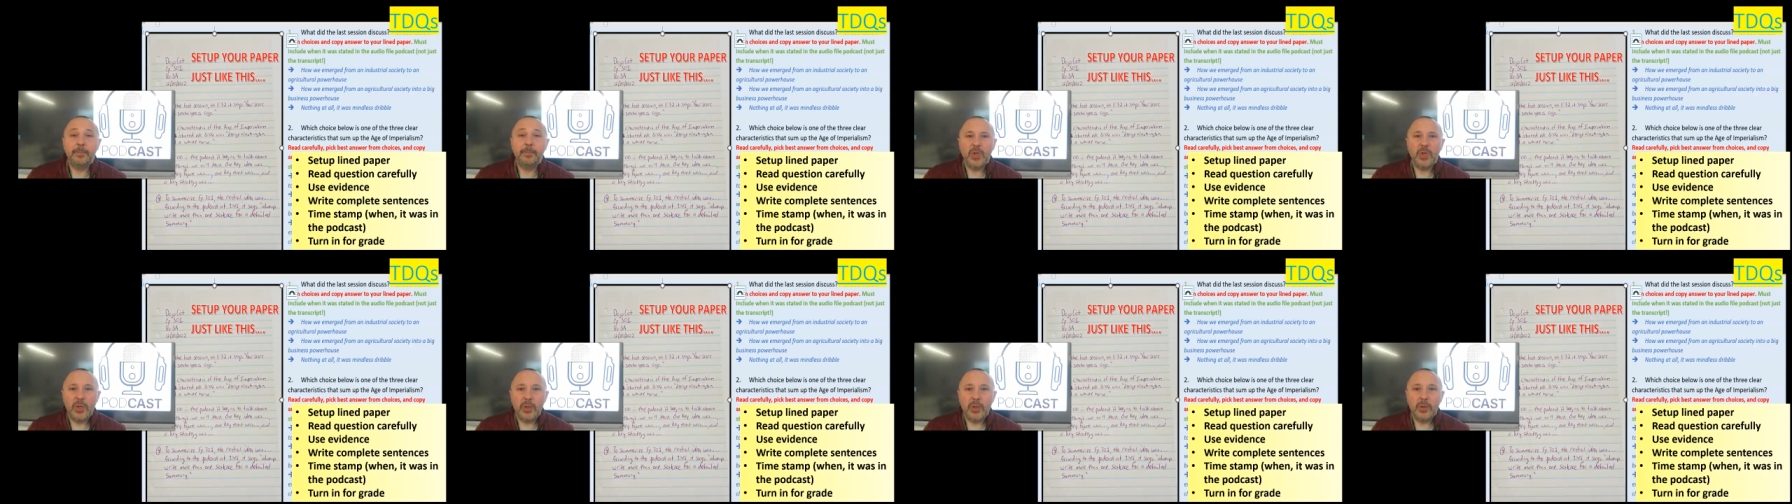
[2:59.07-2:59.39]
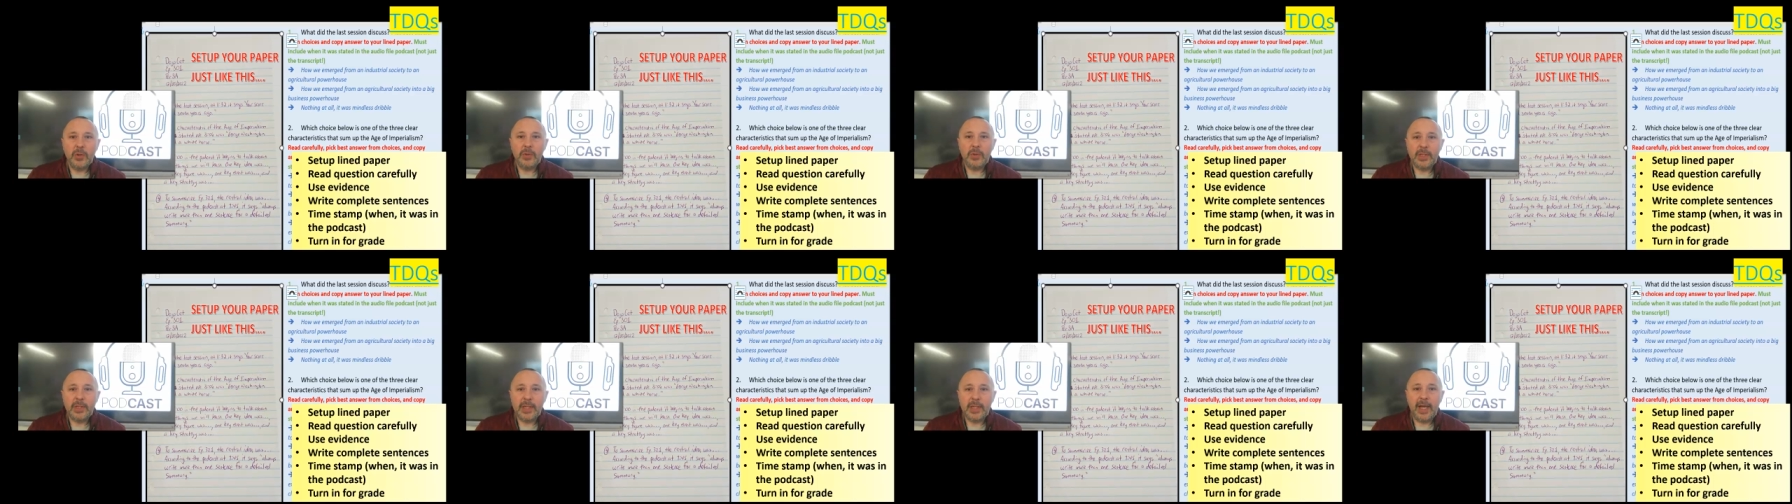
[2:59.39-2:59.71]

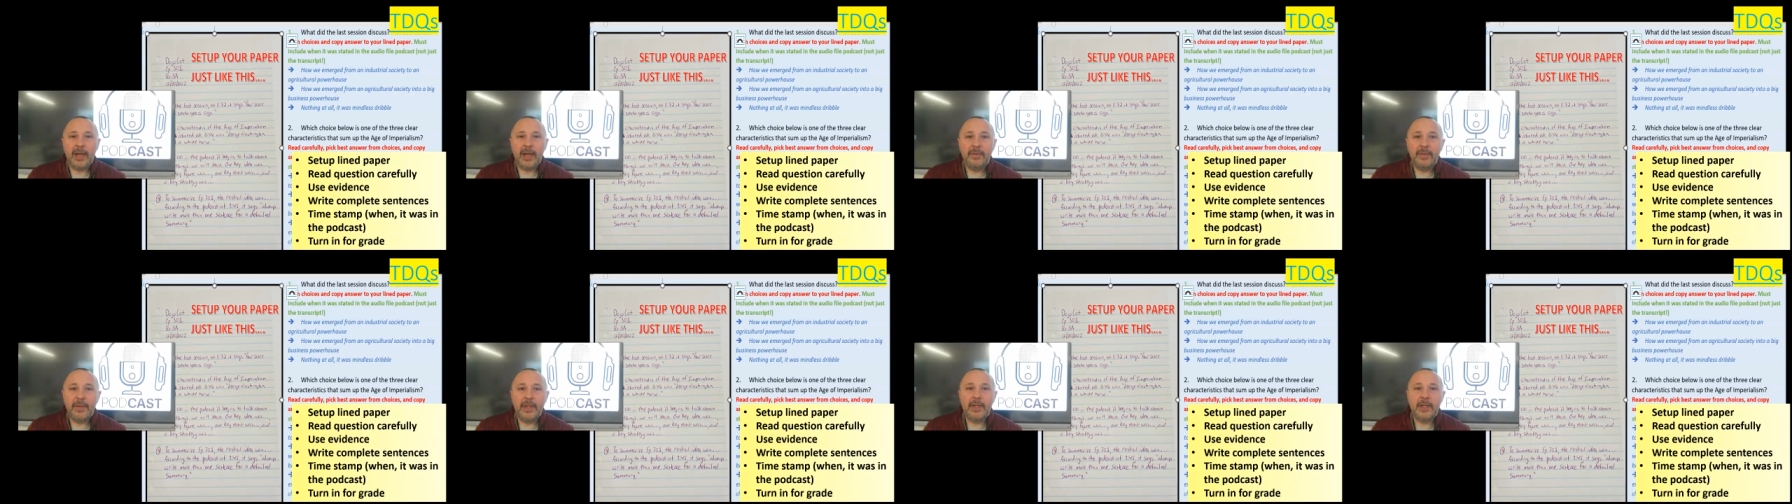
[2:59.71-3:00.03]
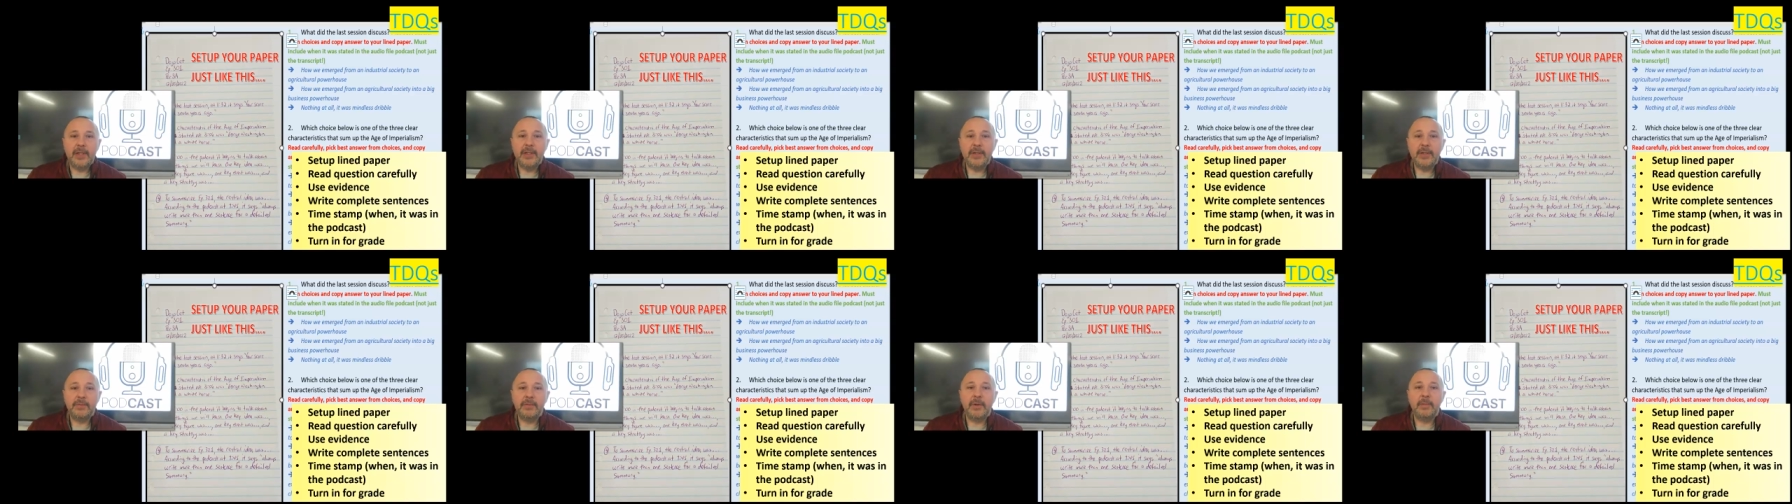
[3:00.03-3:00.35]
Use
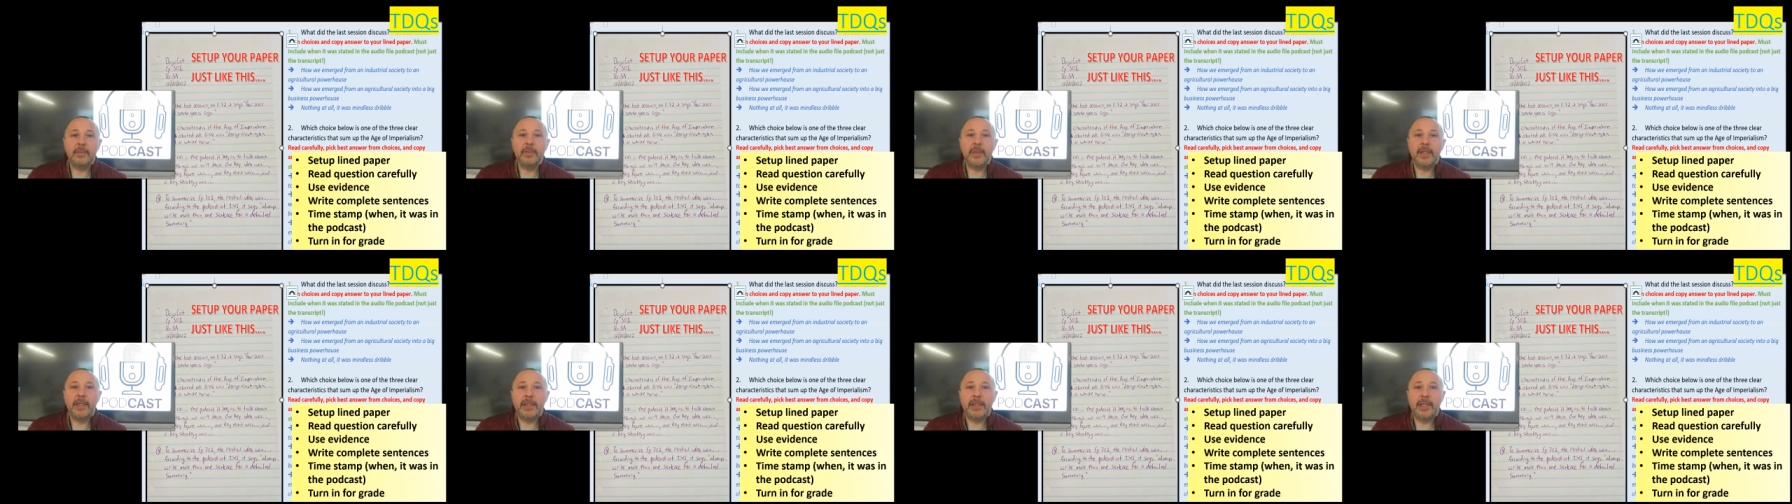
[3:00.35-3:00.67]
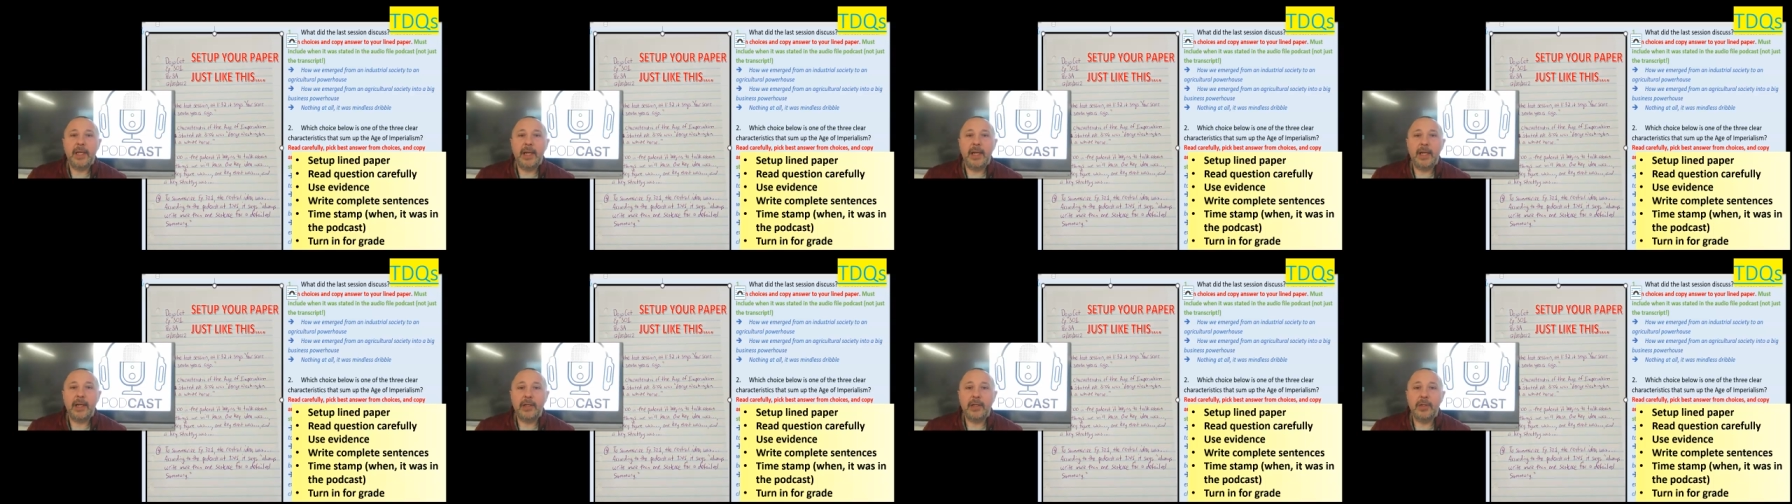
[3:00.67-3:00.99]
evidence from the
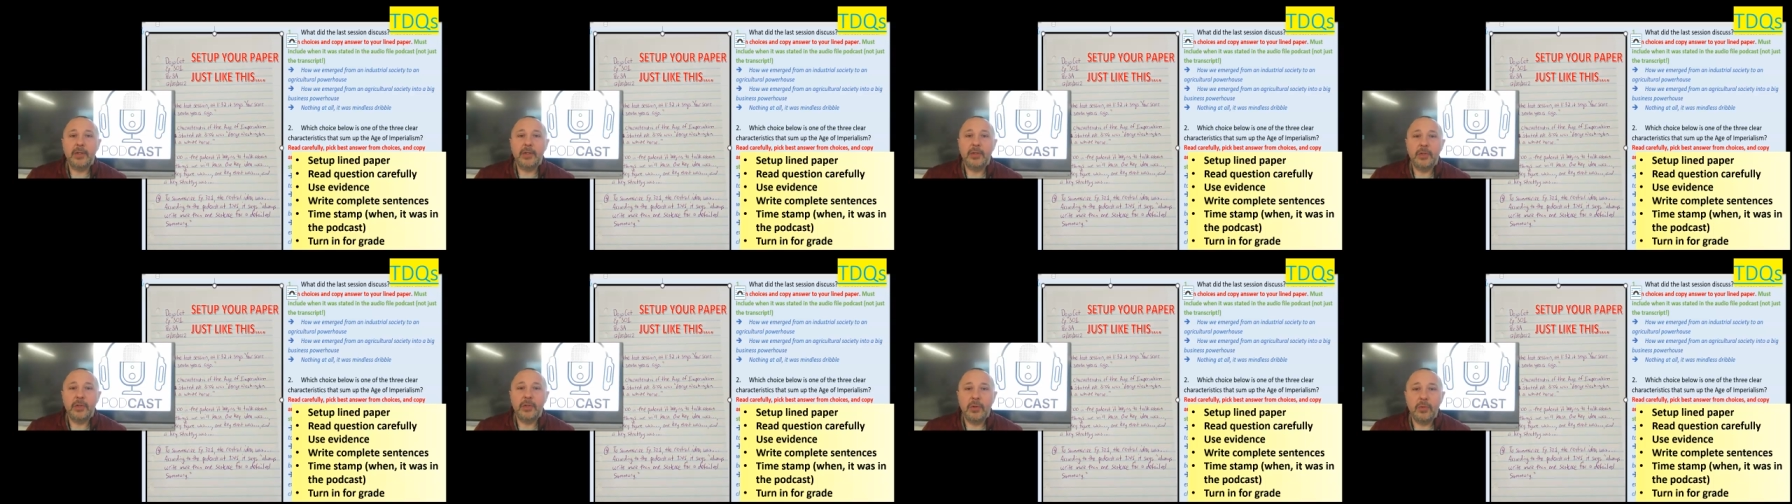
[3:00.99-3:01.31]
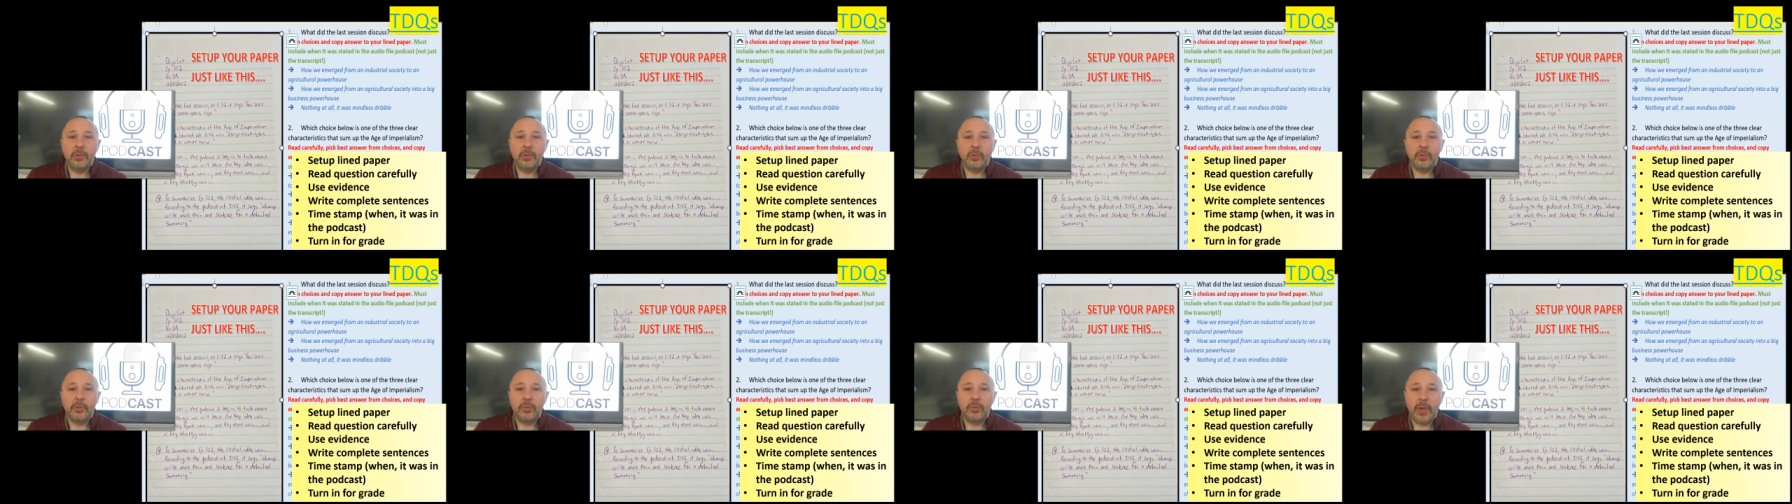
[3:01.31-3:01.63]
text
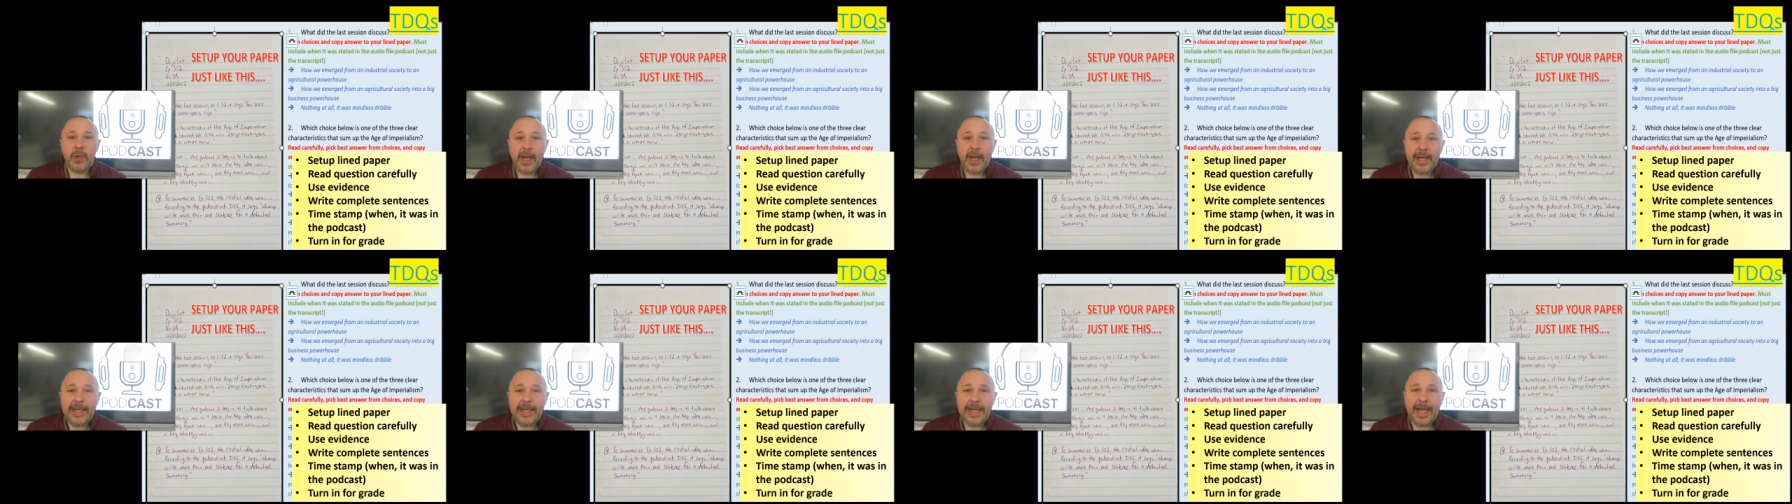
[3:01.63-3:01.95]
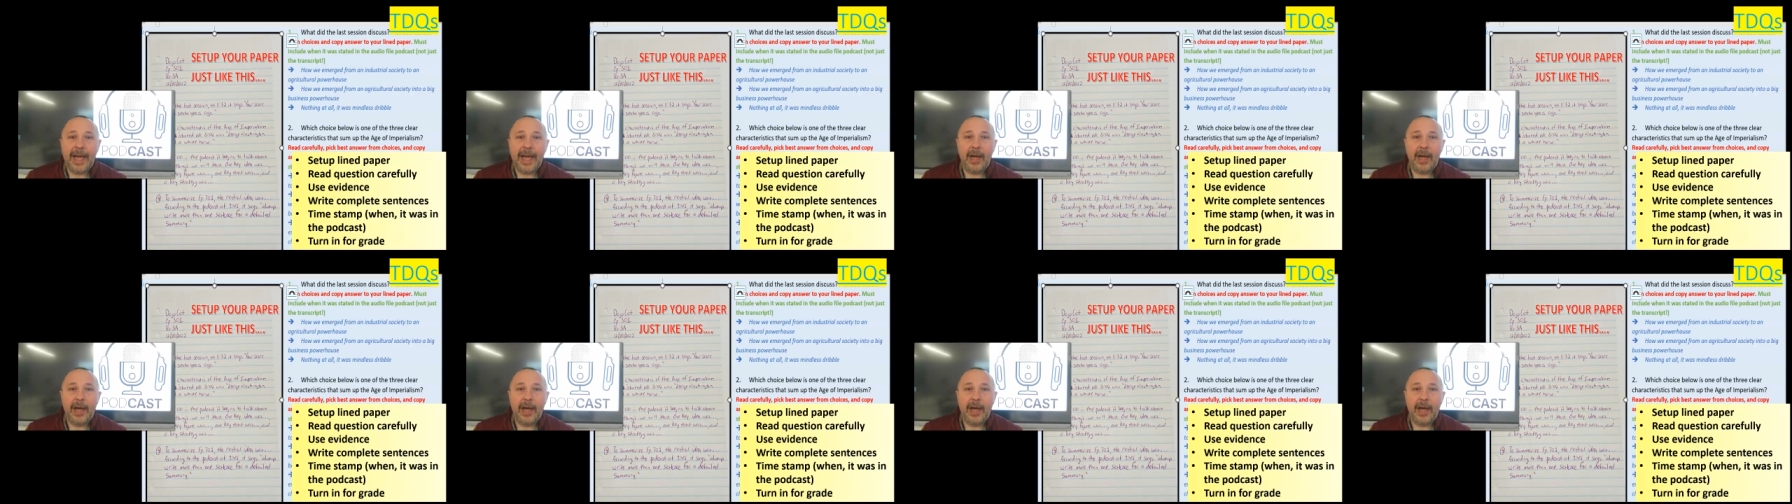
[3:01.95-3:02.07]
to write